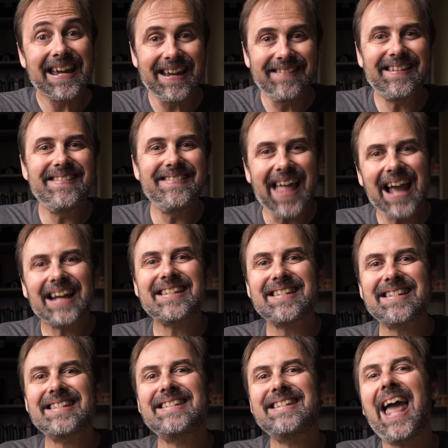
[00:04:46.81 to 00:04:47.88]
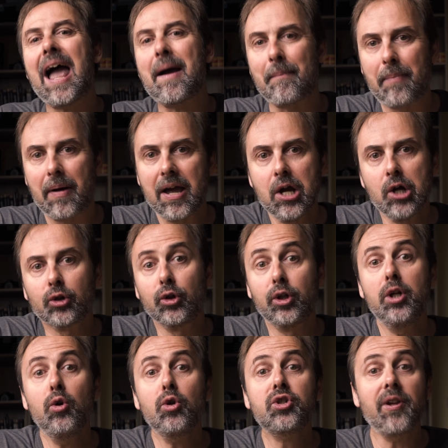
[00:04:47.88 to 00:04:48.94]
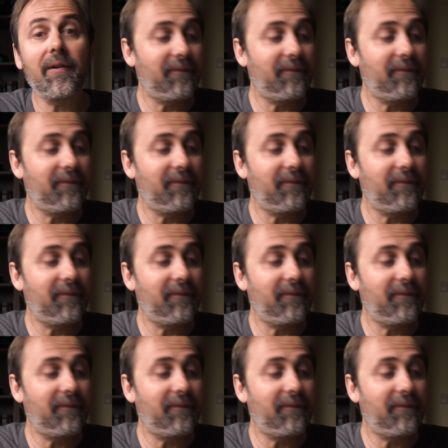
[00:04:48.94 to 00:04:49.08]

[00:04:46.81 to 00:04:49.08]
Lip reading: in the next step to use the